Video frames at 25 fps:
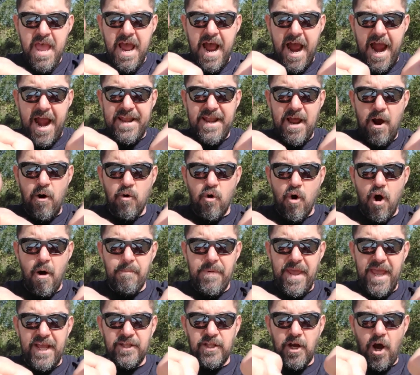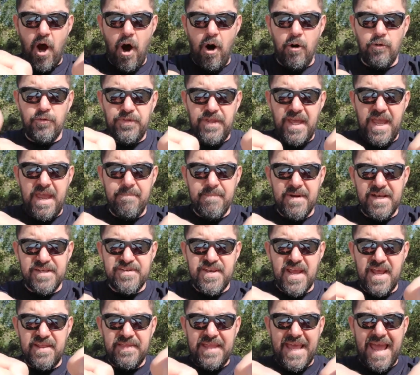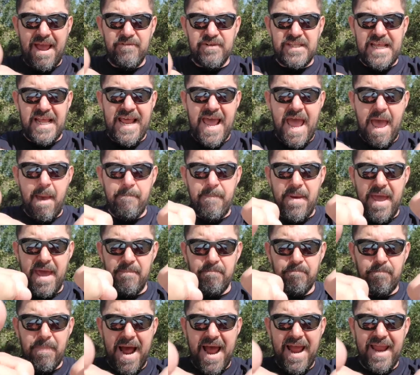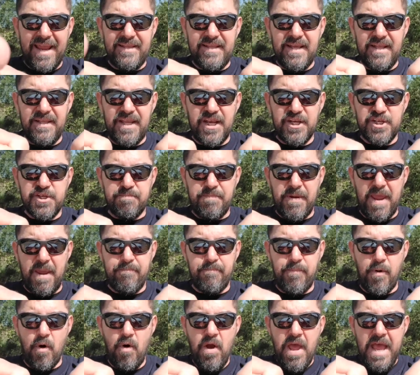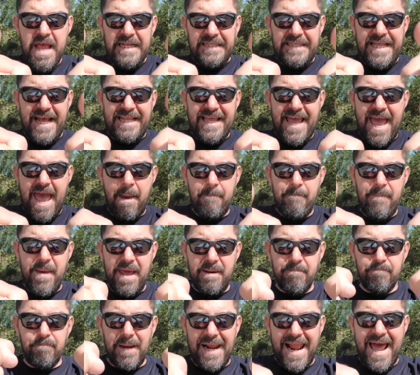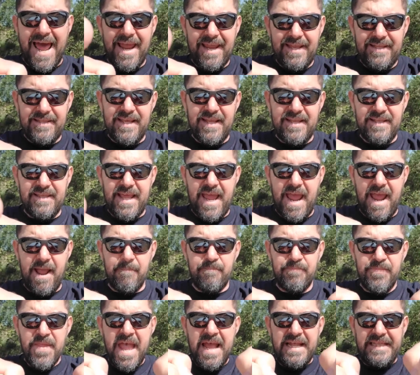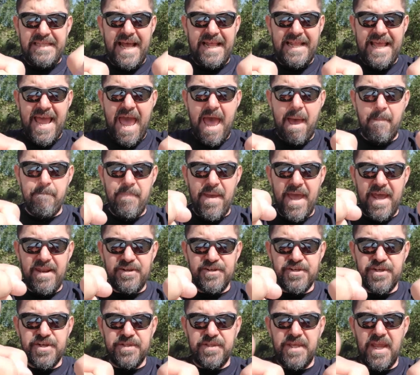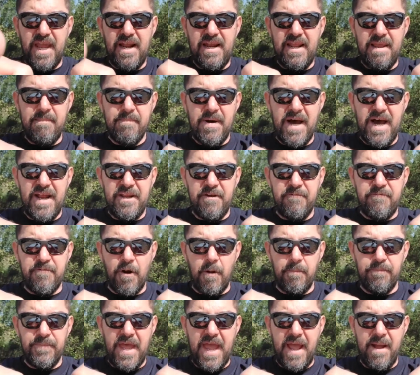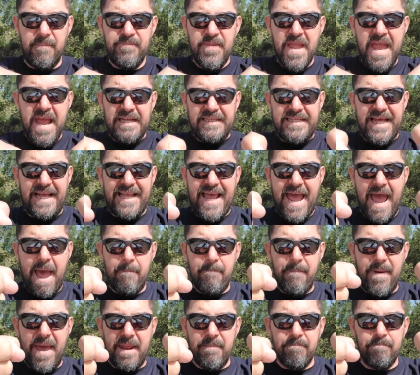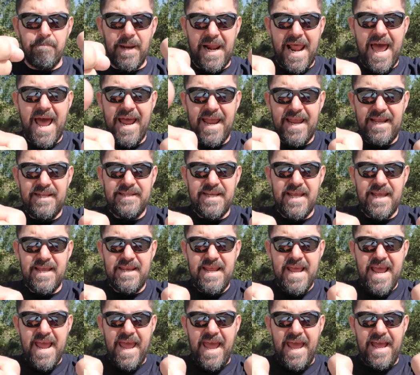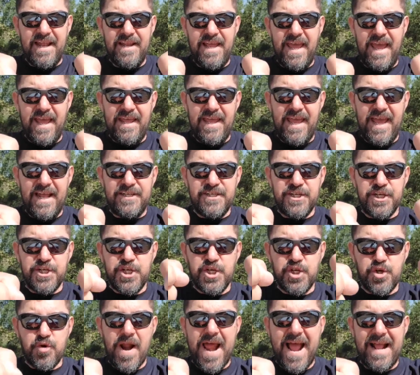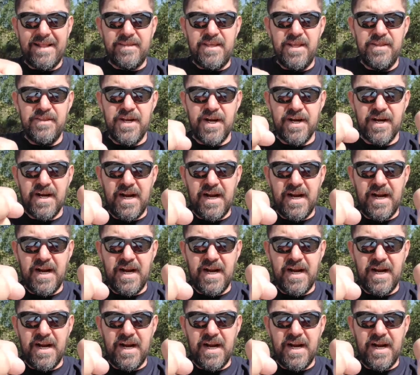I now command all demons and devils that have been binding these people, that have been blinding them, that have been stealing money from them, that have been blinding and, and, and distracting their